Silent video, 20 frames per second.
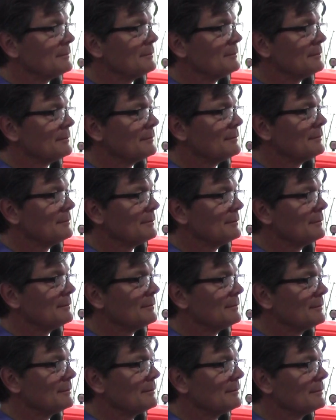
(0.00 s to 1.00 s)

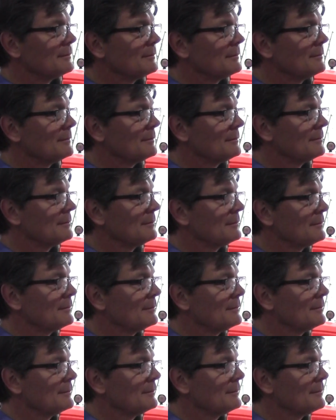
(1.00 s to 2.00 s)

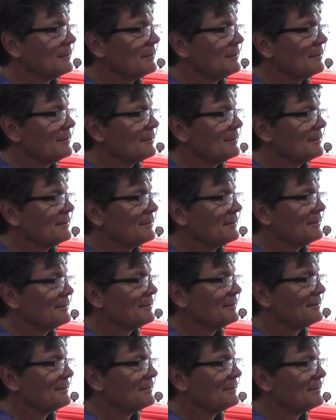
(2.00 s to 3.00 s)

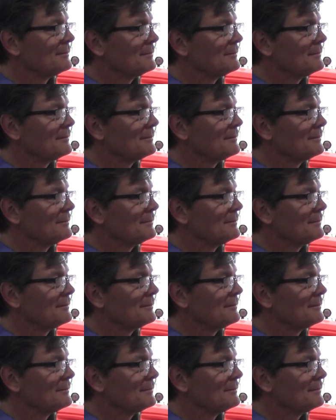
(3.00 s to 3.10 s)
The person shown says nothing.